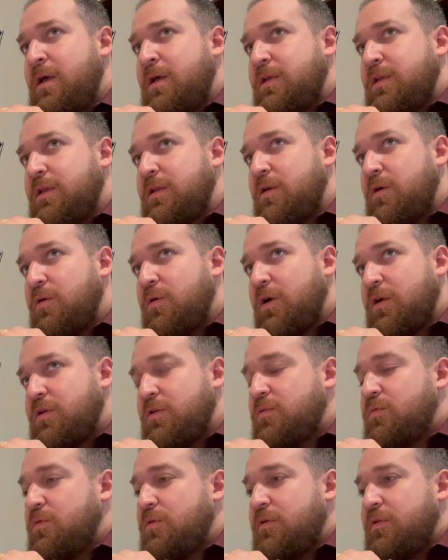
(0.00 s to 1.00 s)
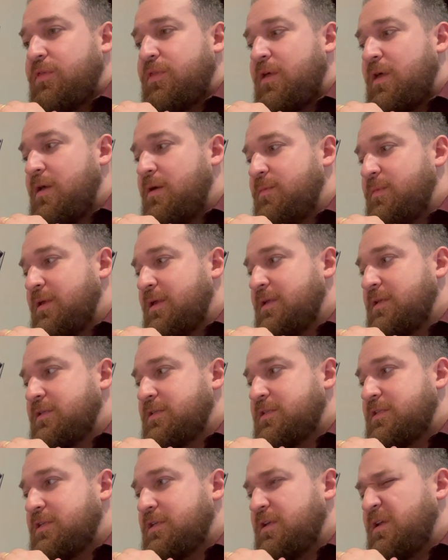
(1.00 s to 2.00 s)
A good rule of thumb
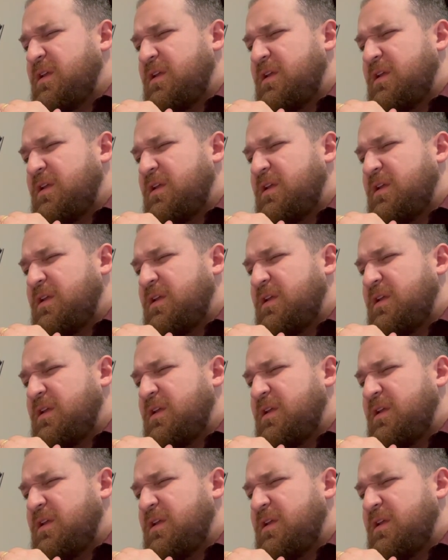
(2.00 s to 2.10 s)
is,